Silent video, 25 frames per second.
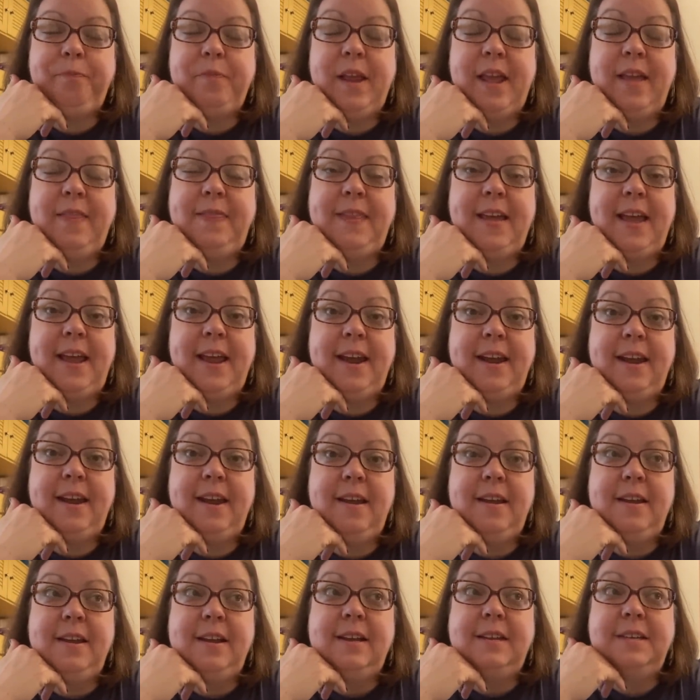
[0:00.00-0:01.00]
and
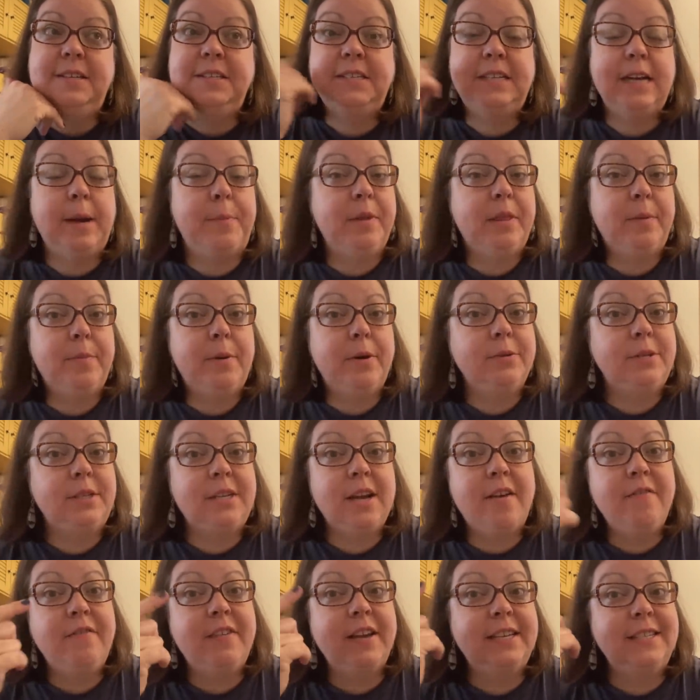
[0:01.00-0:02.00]
then stop at the post
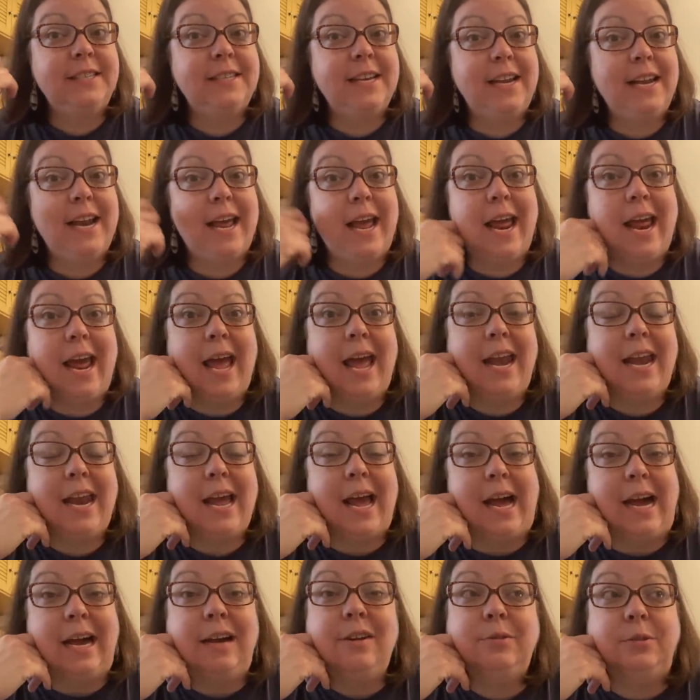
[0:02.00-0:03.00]
office and head
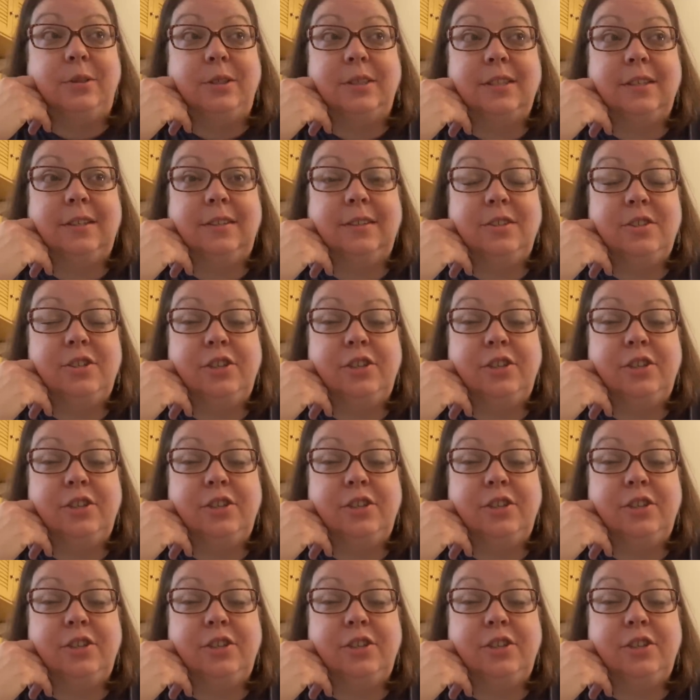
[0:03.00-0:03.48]
out